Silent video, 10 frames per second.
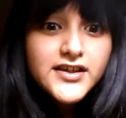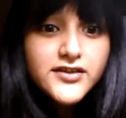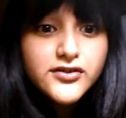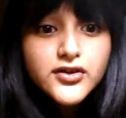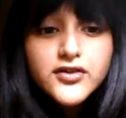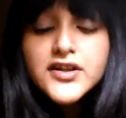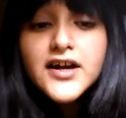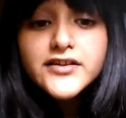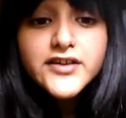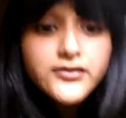is not
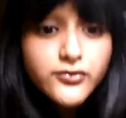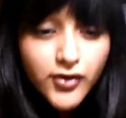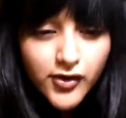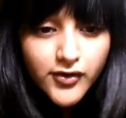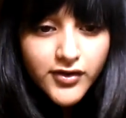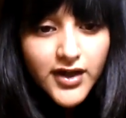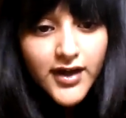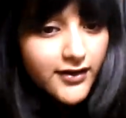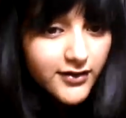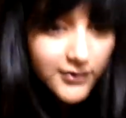all that wrong
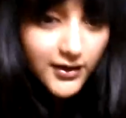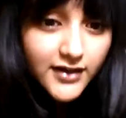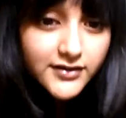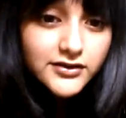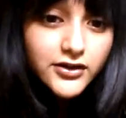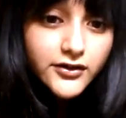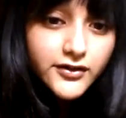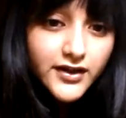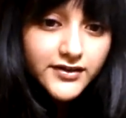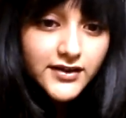as
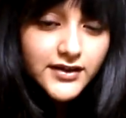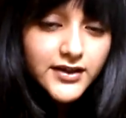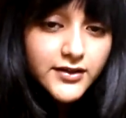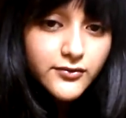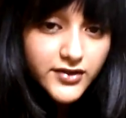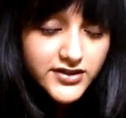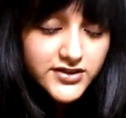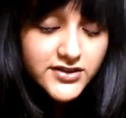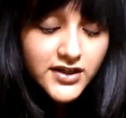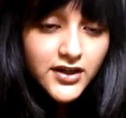long as the
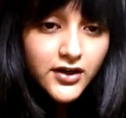language,